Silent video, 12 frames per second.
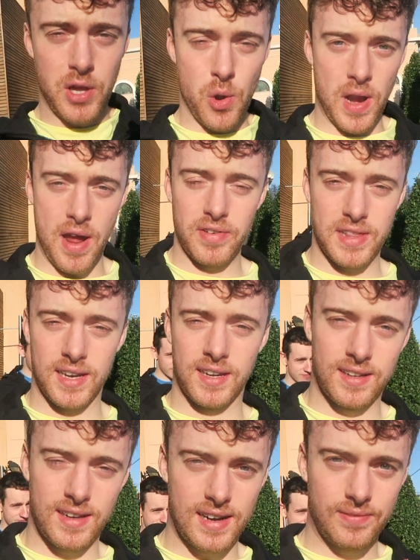Doing everything
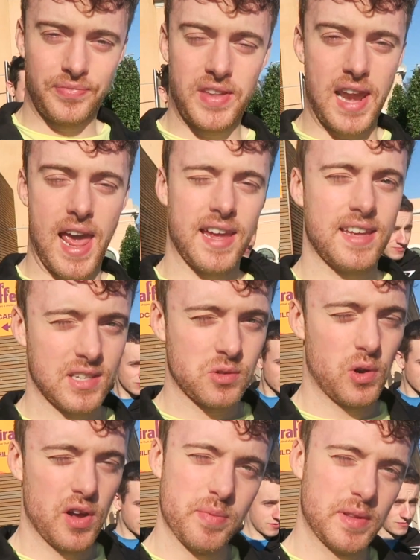today
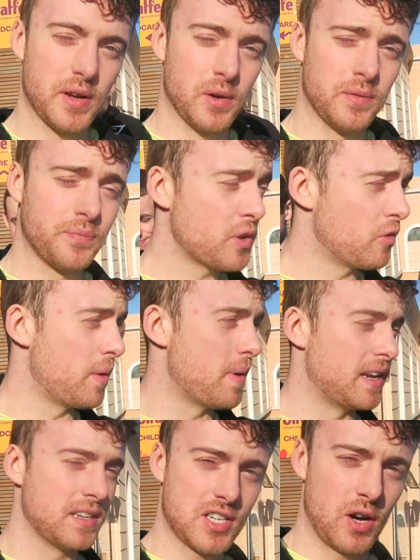is what I've been doing. Right, man.